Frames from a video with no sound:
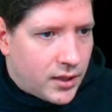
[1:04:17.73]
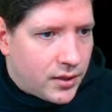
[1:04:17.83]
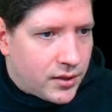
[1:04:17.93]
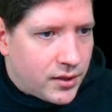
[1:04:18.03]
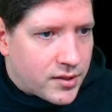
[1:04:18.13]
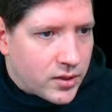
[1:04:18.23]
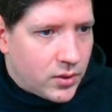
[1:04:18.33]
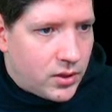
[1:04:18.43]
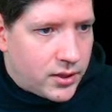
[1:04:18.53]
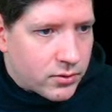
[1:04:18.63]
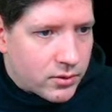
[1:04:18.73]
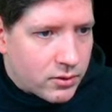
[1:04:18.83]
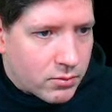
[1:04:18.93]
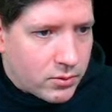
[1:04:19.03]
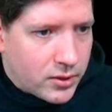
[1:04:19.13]
so literal
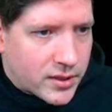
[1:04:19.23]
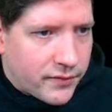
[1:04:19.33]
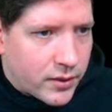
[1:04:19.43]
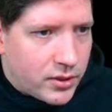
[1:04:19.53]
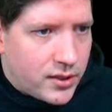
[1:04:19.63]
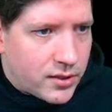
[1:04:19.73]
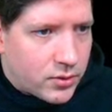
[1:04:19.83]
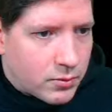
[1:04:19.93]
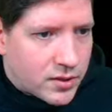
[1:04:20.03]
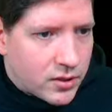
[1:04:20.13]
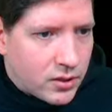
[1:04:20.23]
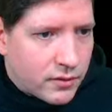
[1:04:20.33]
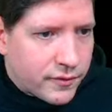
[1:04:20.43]
rules are very easy to resolve.